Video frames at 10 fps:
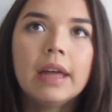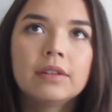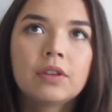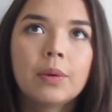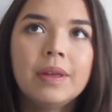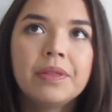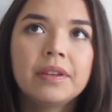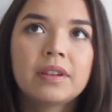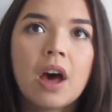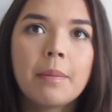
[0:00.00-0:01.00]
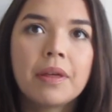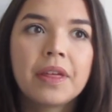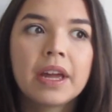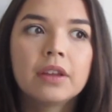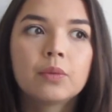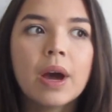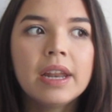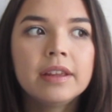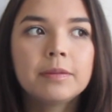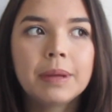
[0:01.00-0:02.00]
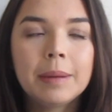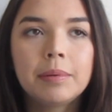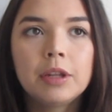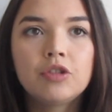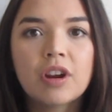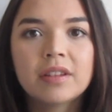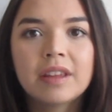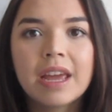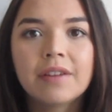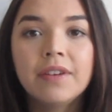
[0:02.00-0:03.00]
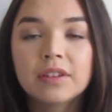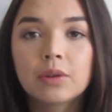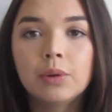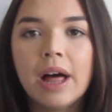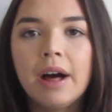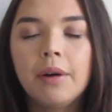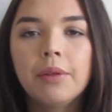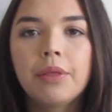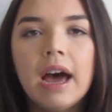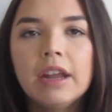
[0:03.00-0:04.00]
And so in this time, I think, as well as people addressing physical health,